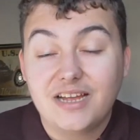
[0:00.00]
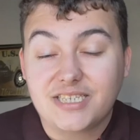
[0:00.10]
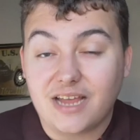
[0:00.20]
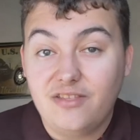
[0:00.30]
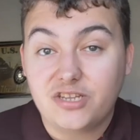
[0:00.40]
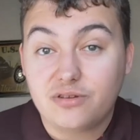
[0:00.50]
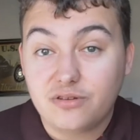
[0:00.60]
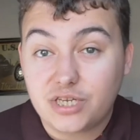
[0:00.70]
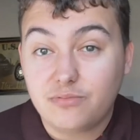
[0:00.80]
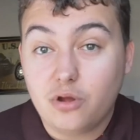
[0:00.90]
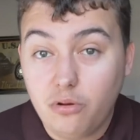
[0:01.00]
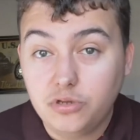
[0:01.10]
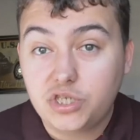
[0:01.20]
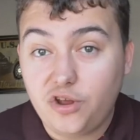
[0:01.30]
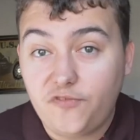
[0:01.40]
So there's some
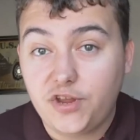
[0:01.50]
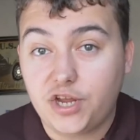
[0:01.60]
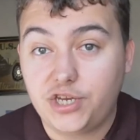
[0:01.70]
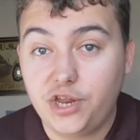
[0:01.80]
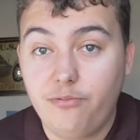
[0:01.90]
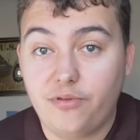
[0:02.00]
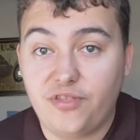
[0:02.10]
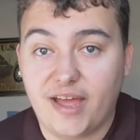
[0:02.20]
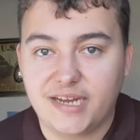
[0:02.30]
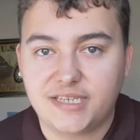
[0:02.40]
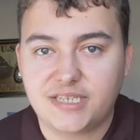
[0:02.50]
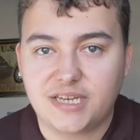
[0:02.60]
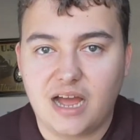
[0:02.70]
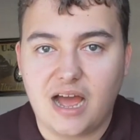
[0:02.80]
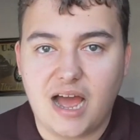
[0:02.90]
cool stuff you could do with
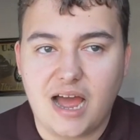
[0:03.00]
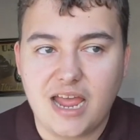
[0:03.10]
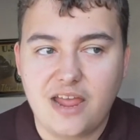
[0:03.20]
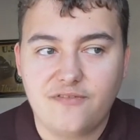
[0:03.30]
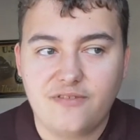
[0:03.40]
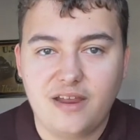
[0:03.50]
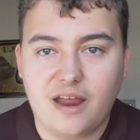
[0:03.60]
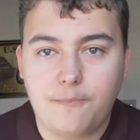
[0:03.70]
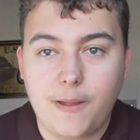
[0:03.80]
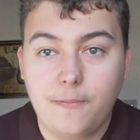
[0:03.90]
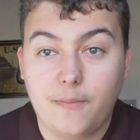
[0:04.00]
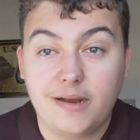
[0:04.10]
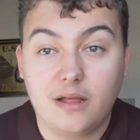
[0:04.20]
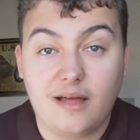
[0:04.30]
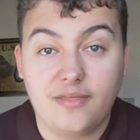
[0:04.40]
this. Uh, you, you know, people
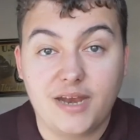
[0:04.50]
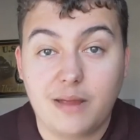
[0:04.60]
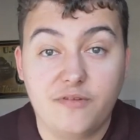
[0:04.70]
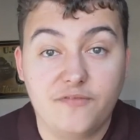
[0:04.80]
might not like the name